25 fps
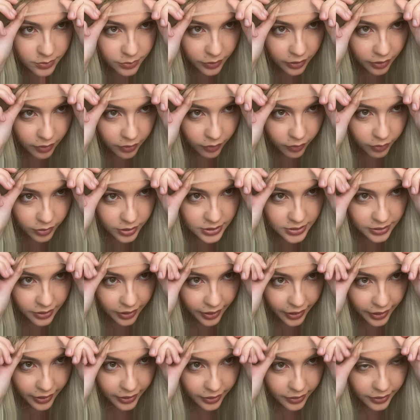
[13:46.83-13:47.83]
what it looks
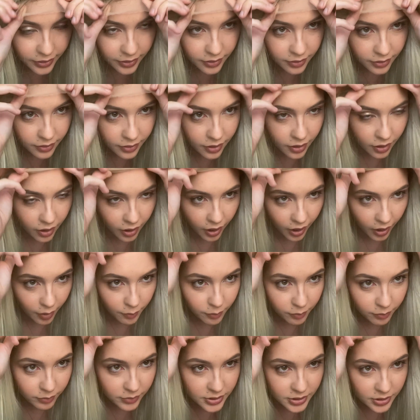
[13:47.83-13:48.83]
like.
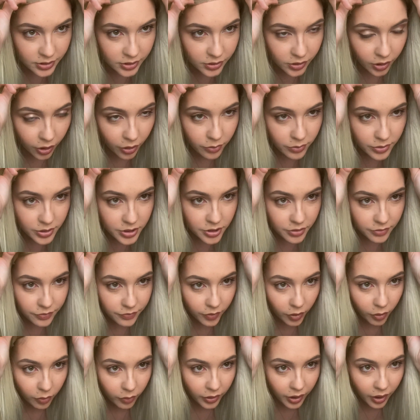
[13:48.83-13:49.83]
I'm going to
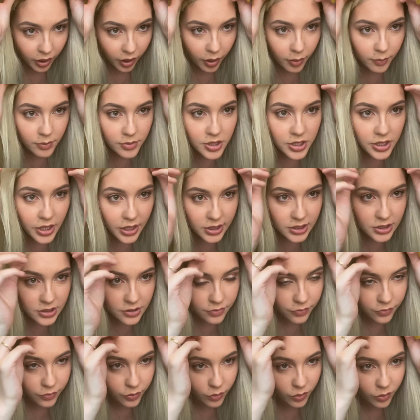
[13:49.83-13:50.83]
fold it up just
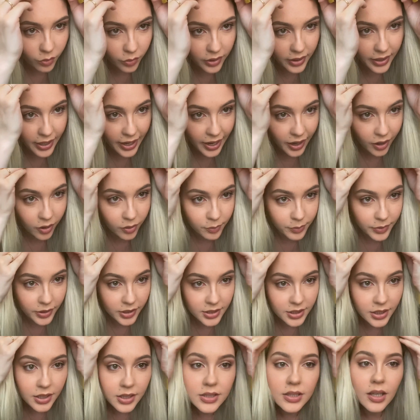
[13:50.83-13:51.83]
for now
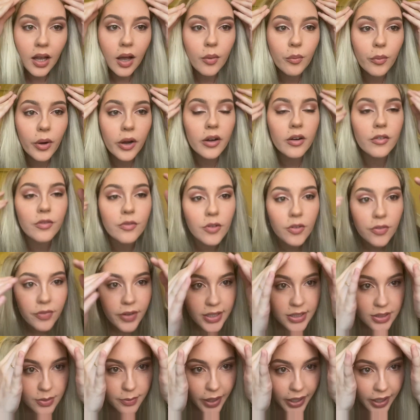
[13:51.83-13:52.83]
because I'm wearing a full
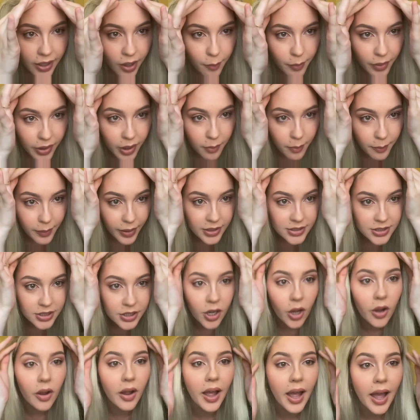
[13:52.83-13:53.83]
face of makeup and I'm about to
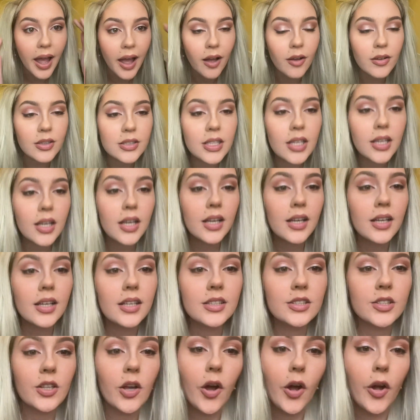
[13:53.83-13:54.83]
go out.
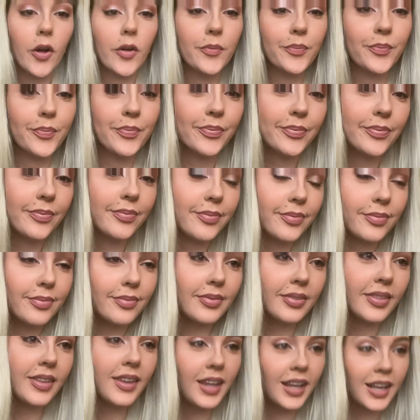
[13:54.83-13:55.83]
So
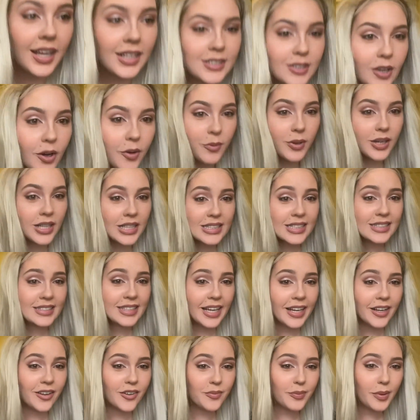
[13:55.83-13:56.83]
I don't want it to
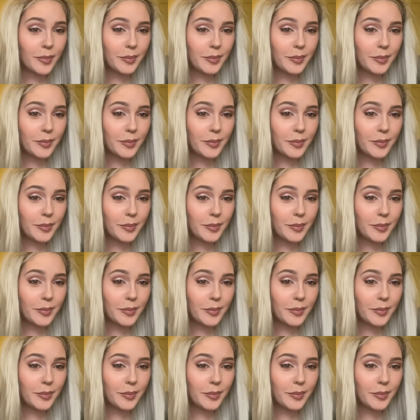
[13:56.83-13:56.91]
take off my